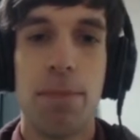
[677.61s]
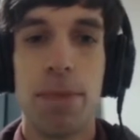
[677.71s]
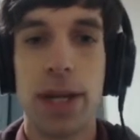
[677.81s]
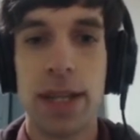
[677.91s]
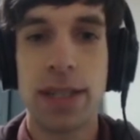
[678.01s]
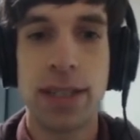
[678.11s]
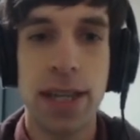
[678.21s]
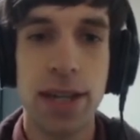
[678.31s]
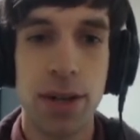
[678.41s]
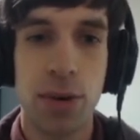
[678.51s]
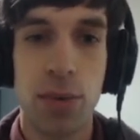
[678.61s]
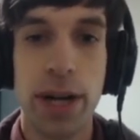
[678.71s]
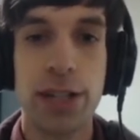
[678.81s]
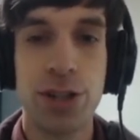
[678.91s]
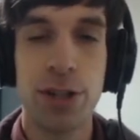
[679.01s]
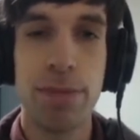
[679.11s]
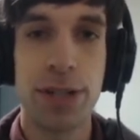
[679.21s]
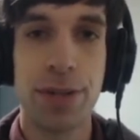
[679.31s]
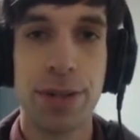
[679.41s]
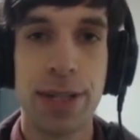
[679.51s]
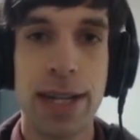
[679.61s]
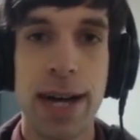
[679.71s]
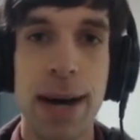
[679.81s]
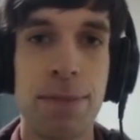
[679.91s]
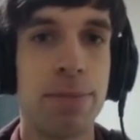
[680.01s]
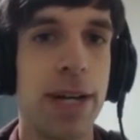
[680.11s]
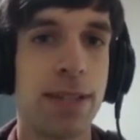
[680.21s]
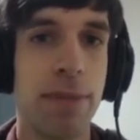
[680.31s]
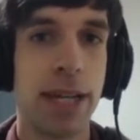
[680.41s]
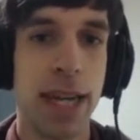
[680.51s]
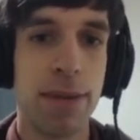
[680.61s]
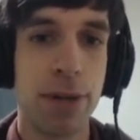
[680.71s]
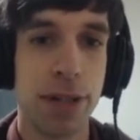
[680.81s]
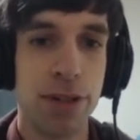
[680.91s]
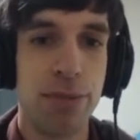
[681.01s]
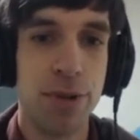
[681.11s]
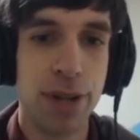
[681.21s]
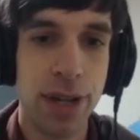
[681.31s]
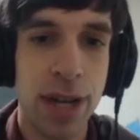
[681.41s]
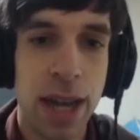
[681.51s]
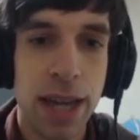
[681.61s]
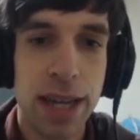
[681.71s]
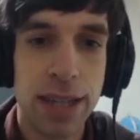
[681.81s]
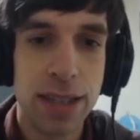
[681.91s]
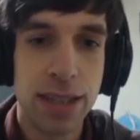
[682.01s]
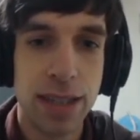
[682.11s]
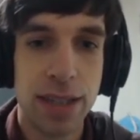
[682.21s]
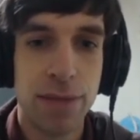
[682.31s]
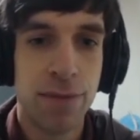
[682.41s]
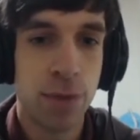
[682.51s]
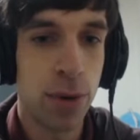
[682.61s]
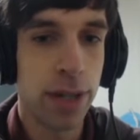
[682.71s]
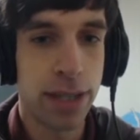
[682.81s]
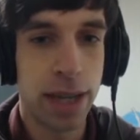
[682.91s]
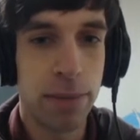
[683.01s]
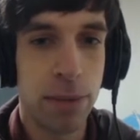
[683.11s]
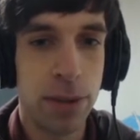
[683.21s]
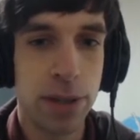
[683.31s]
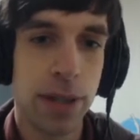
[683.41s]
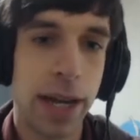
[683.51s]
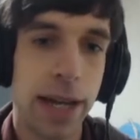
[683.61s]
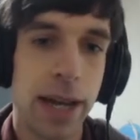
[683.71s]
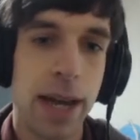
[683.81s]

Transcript: But instead, what I should be doing to optimize my game a little more is, for example, like,